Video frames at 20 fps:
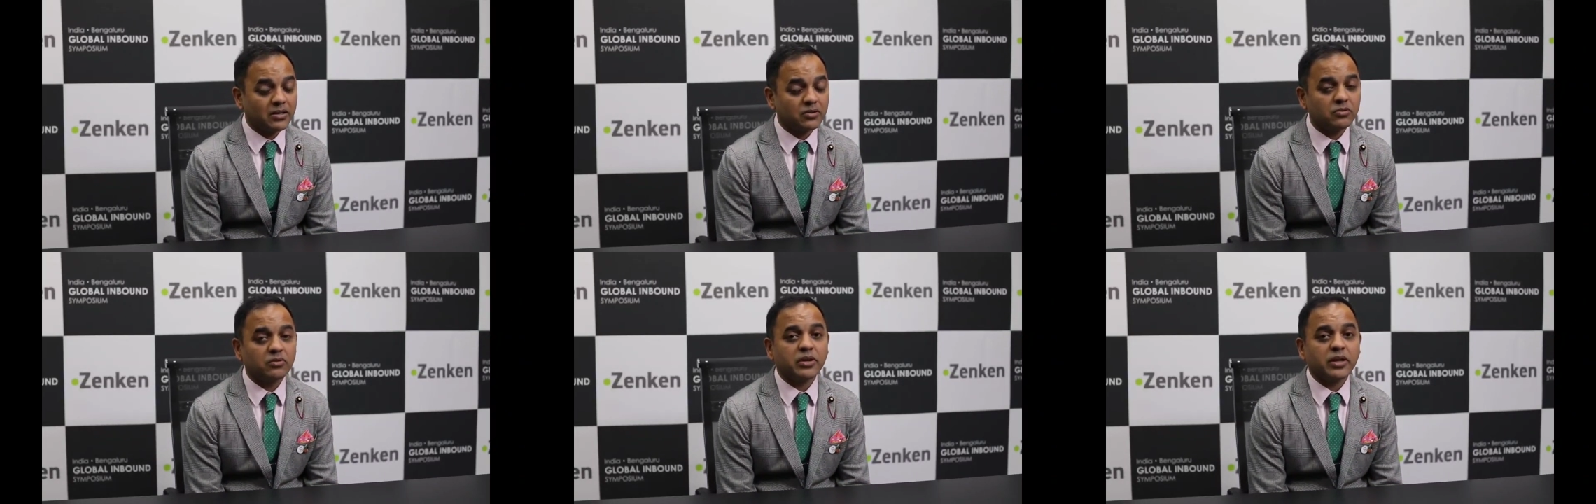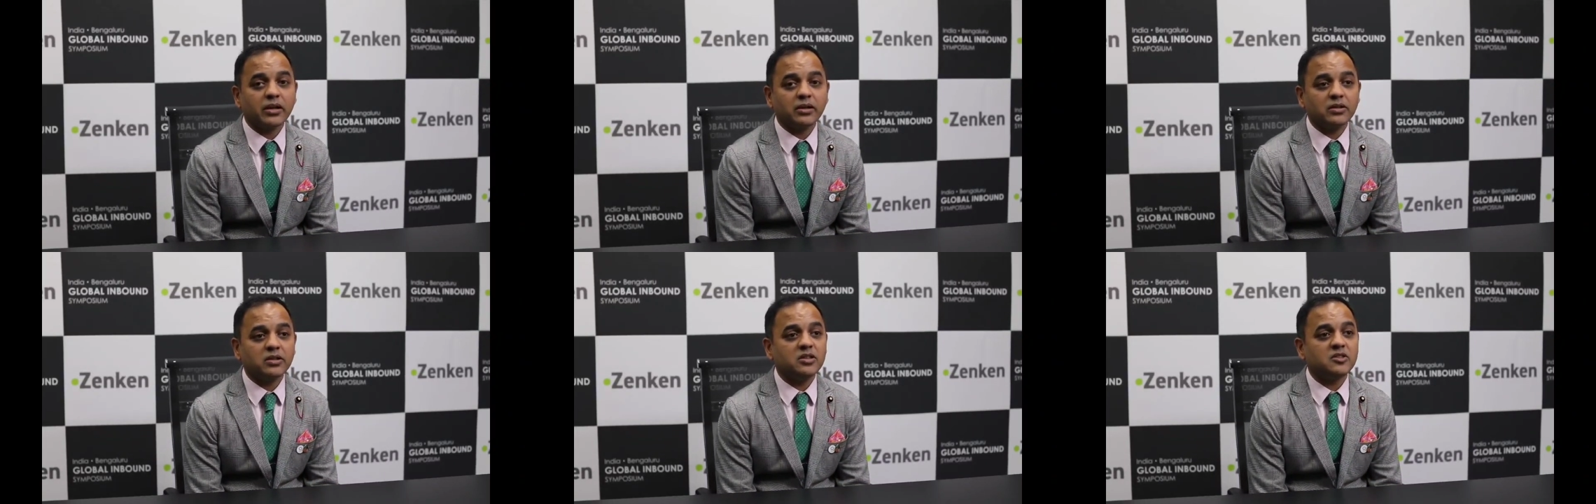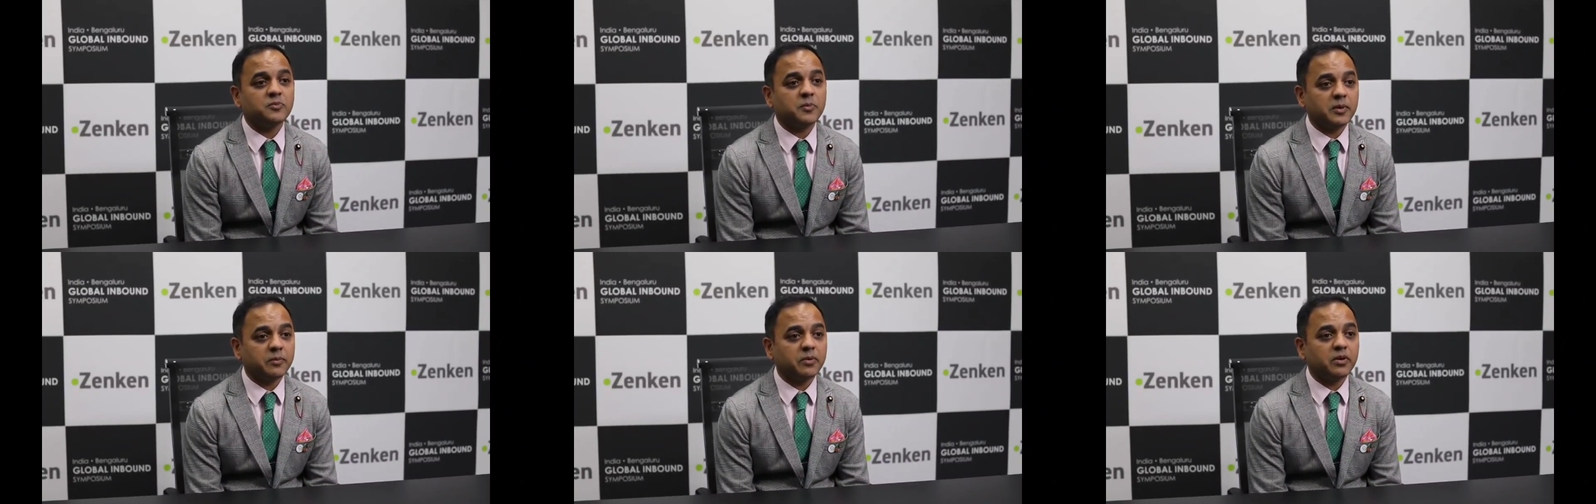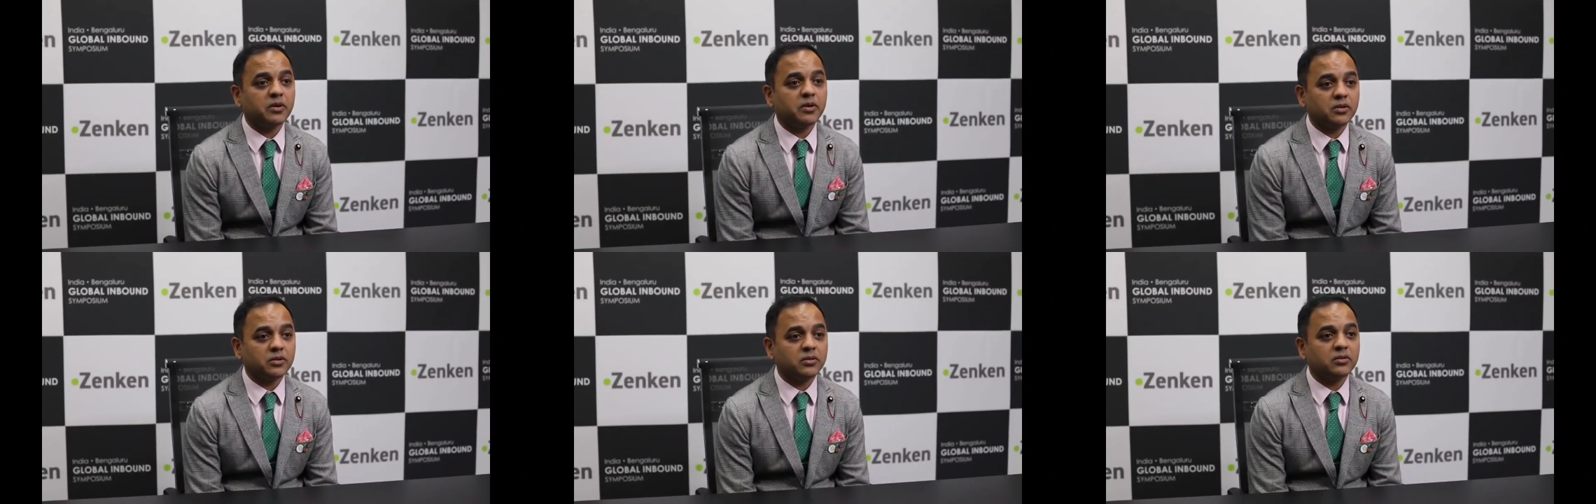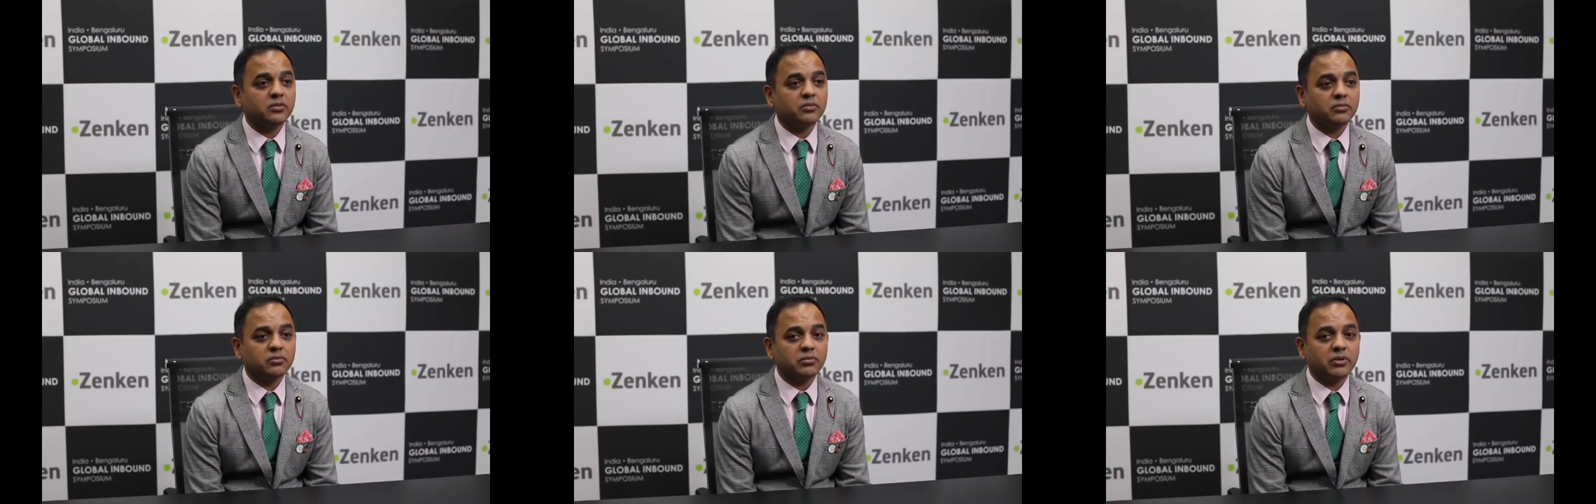to tell these people
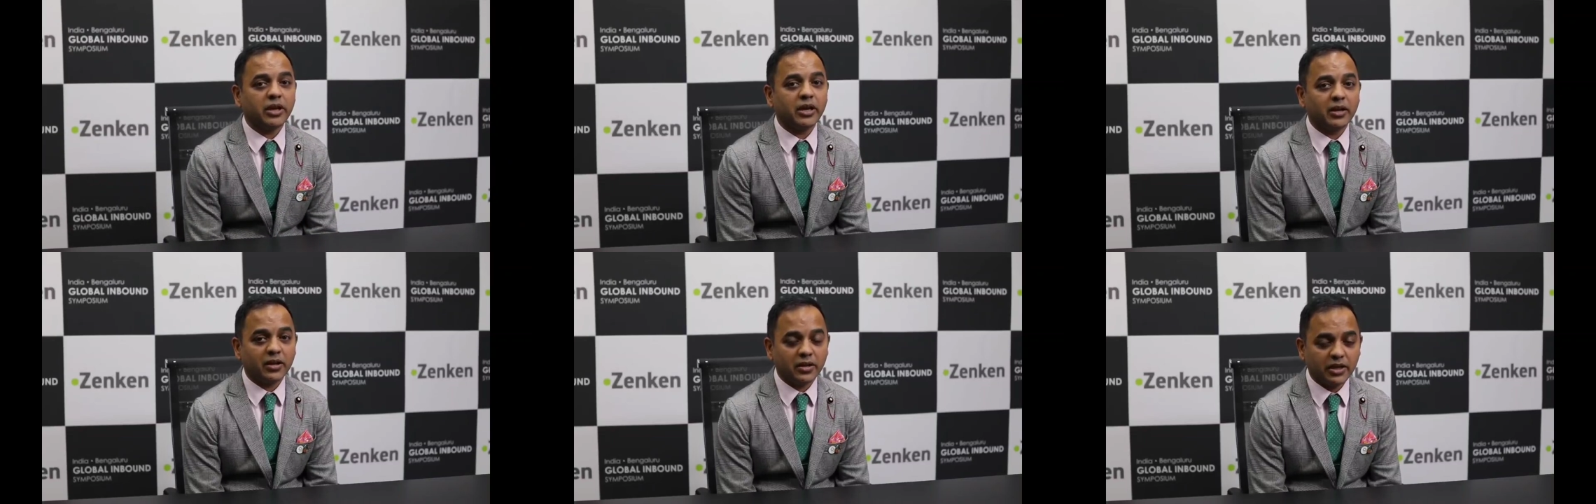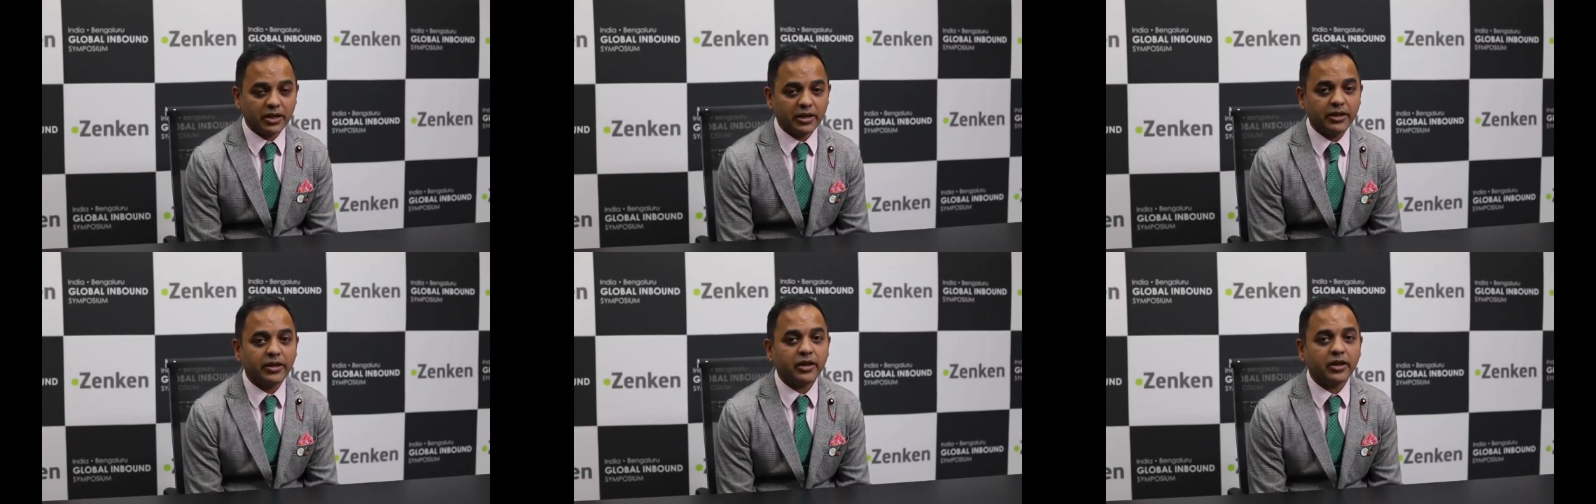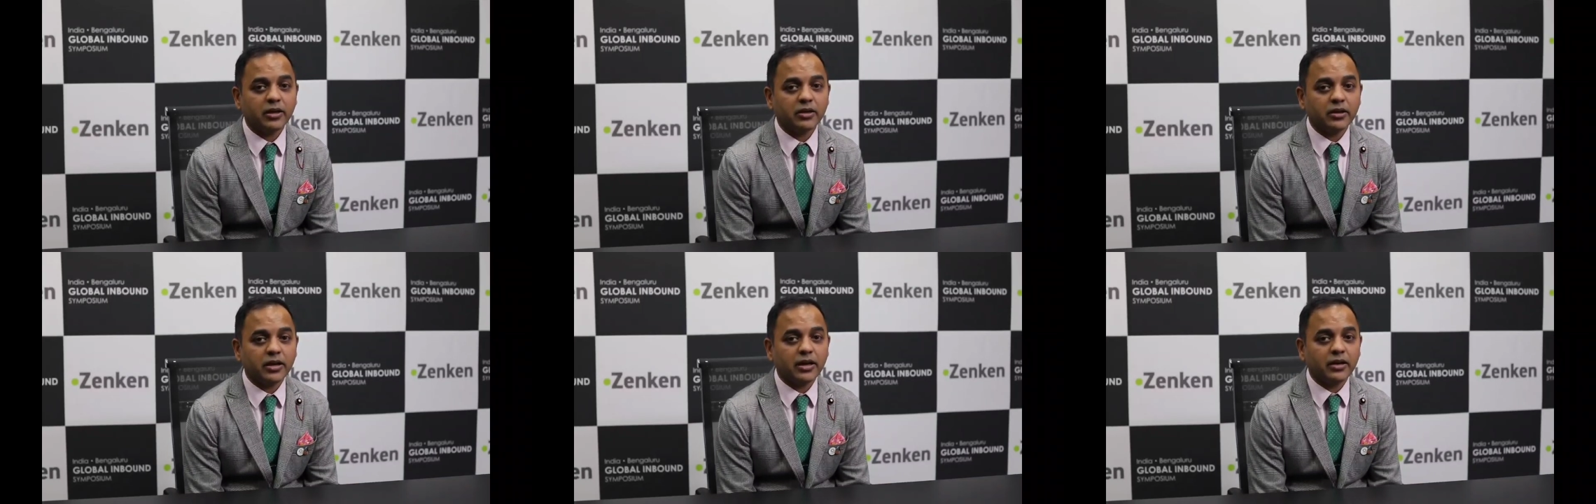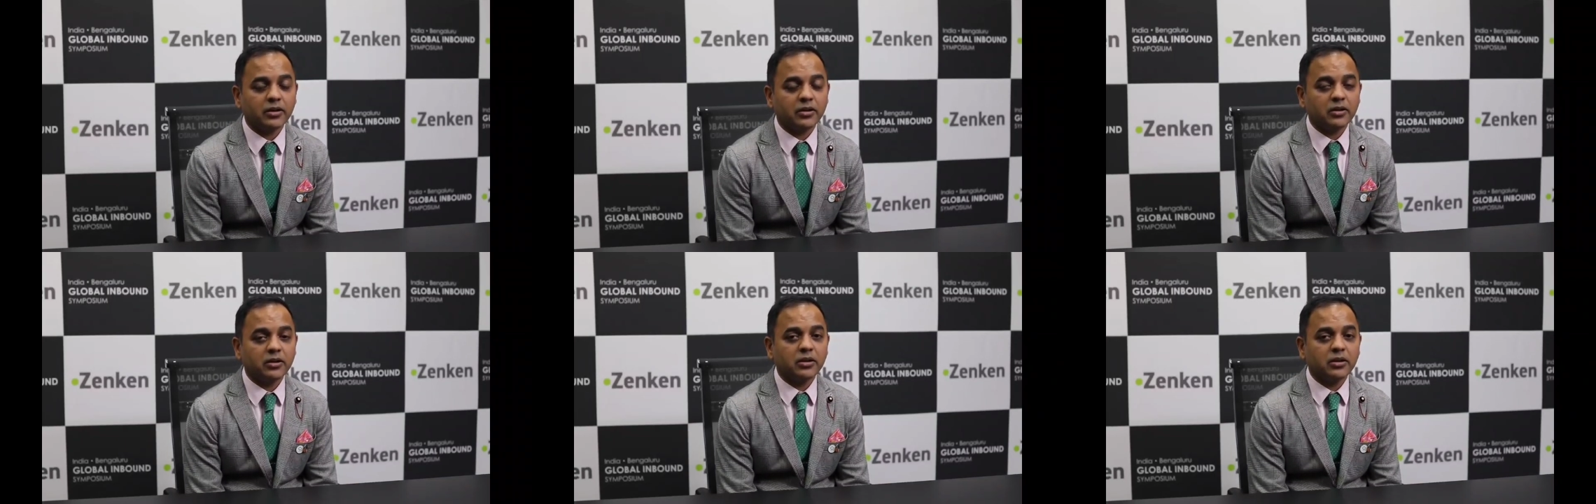there in India that,